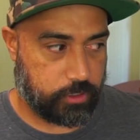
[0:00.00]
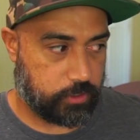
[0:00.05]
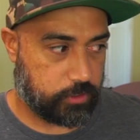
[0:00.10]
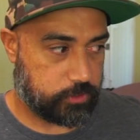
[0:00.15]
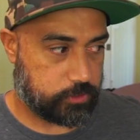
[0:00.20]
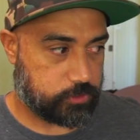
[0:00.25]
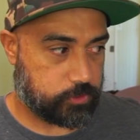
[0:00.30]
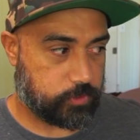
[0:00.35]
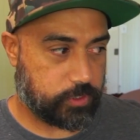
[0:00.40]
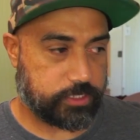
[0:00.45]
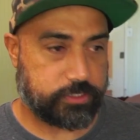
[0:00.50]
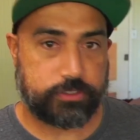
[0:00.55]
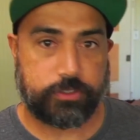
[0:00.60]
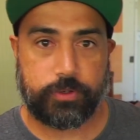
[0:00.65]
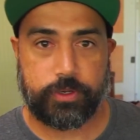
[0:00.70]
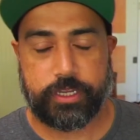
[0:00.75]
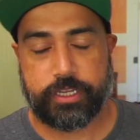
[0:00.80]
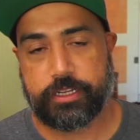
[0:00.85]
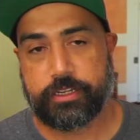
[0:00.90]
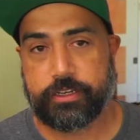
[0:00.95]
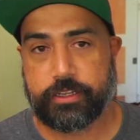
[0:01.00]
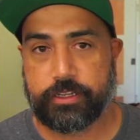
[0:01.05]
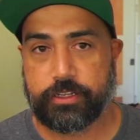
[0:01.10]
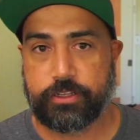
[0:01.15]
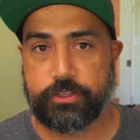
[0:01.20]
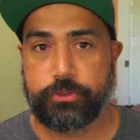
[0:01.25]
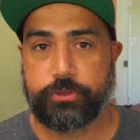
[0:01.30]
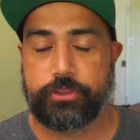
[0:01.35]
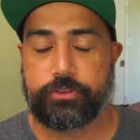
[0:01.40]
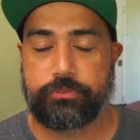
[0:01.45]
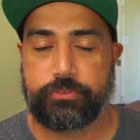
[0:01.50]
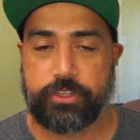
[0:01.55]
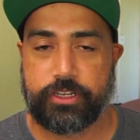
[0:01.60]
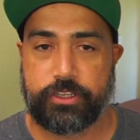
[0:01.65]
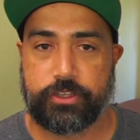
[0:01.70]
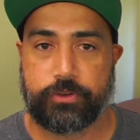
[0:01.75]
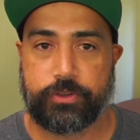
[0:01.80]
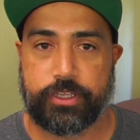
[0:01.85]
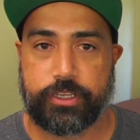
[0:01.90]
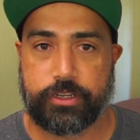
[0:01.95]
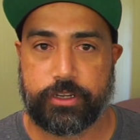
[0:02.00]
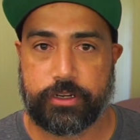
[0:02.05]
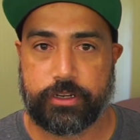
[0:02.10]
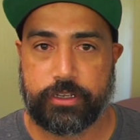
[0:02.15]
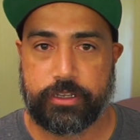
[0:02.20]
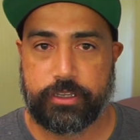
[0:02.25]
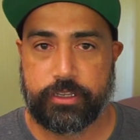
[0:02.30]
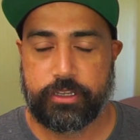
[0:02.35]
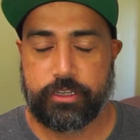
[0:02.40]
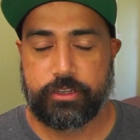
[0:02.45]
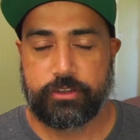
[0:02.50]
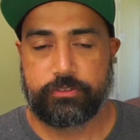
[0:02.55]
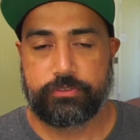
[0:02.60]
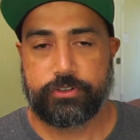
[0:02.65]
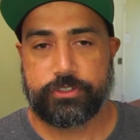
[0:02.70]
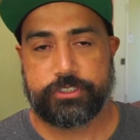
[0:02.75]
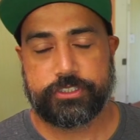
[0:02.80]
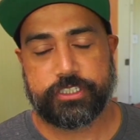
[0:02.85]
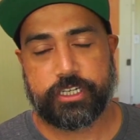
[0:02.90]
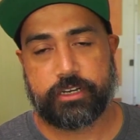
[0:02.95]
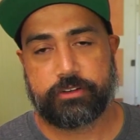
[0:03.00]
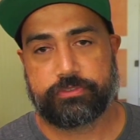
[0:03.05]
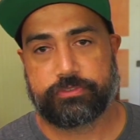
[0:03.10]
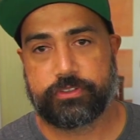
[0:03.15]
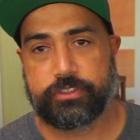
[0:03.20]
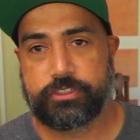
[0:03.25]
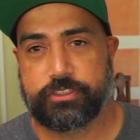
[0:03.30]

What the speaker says: So let's go ahead and conclude the video here. First off,